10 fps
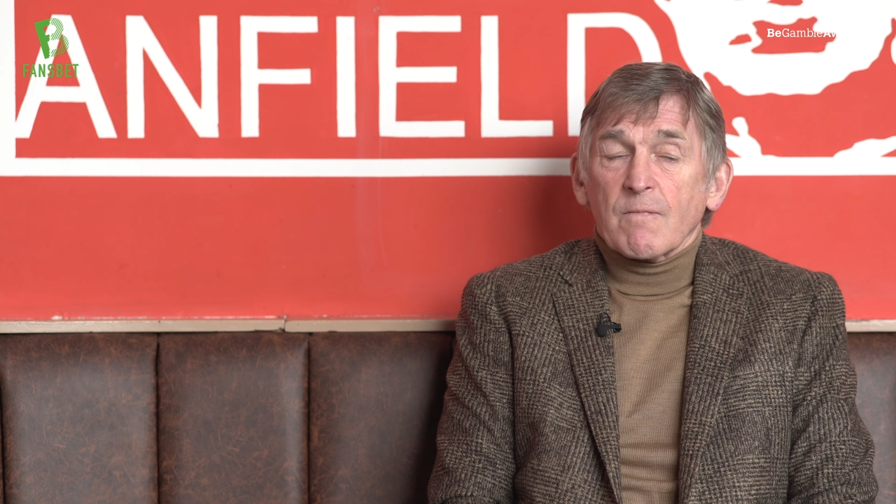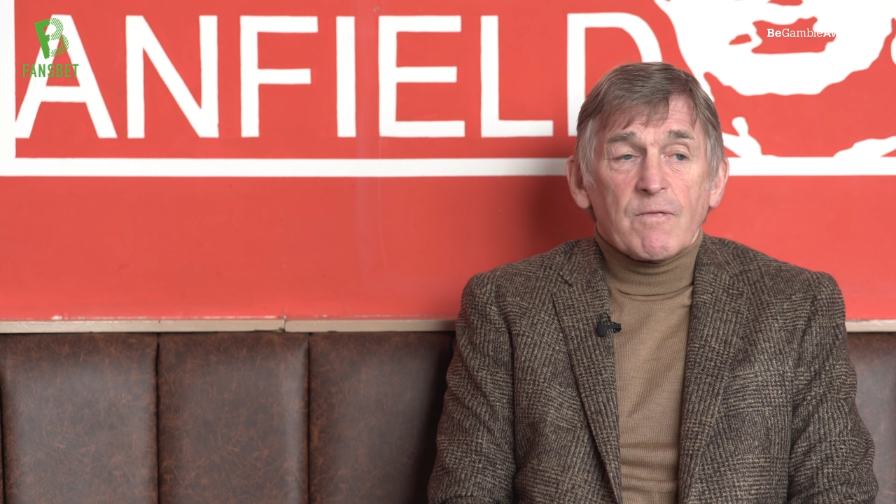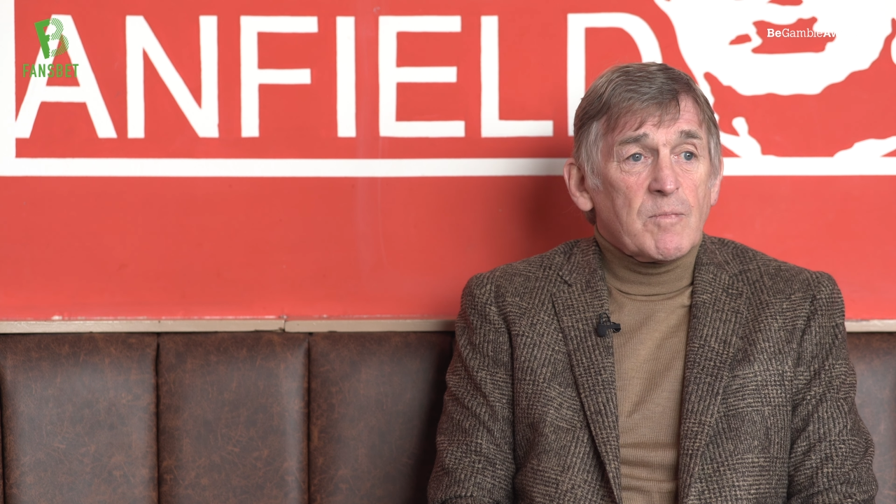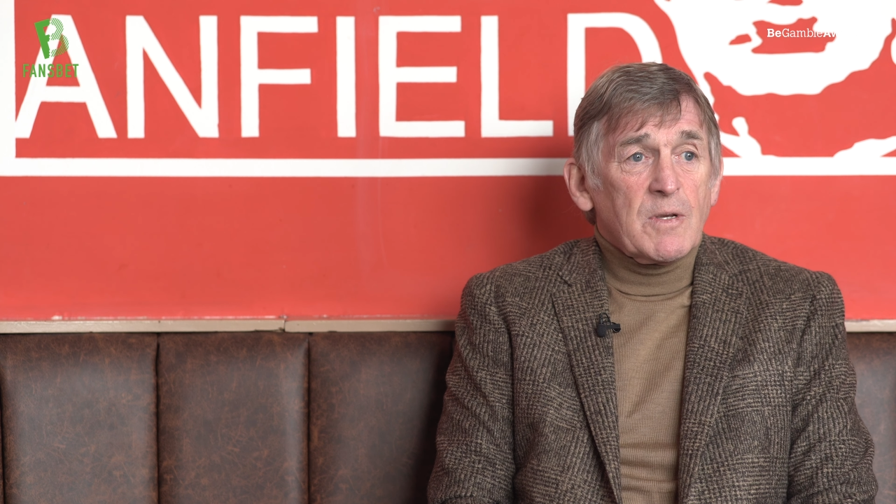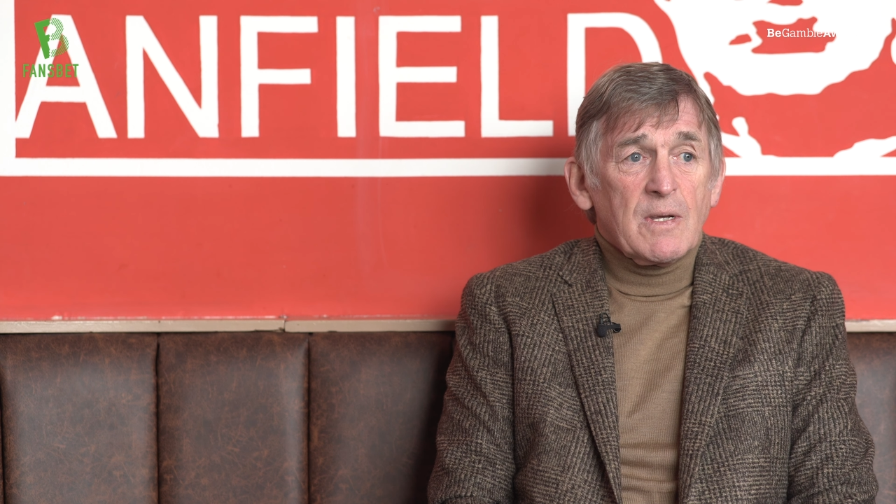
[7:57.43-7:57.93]

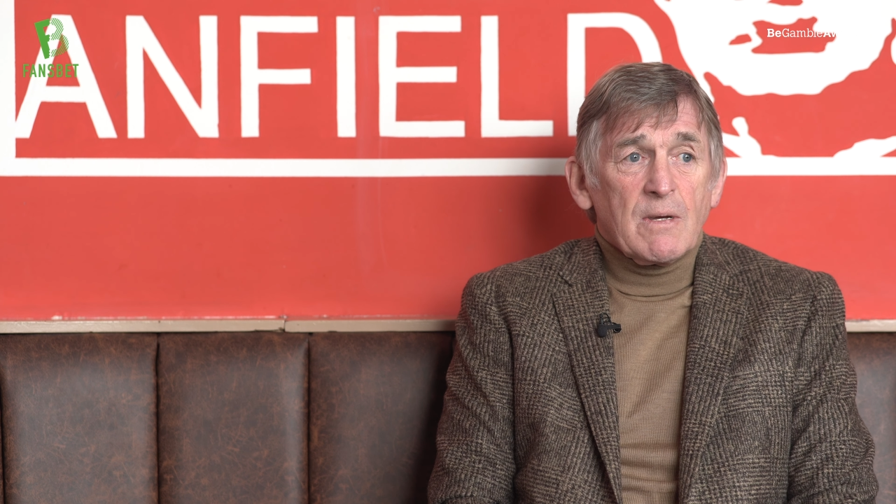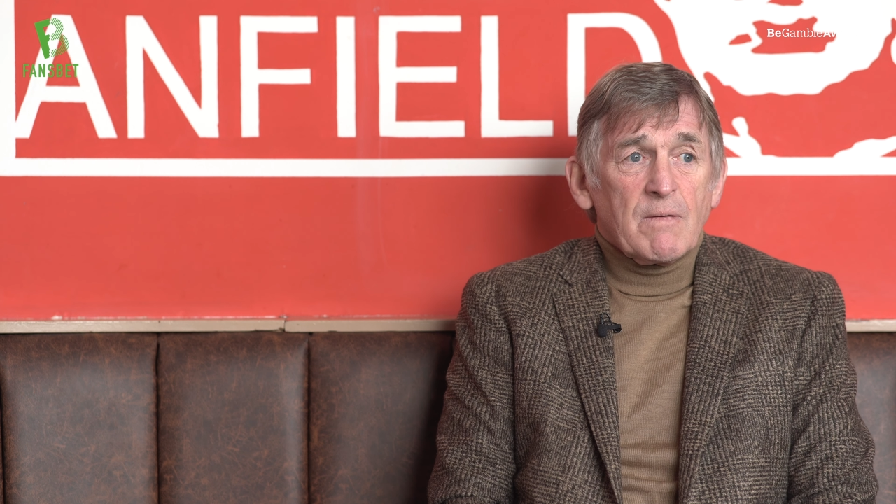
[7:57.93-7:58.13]
for me,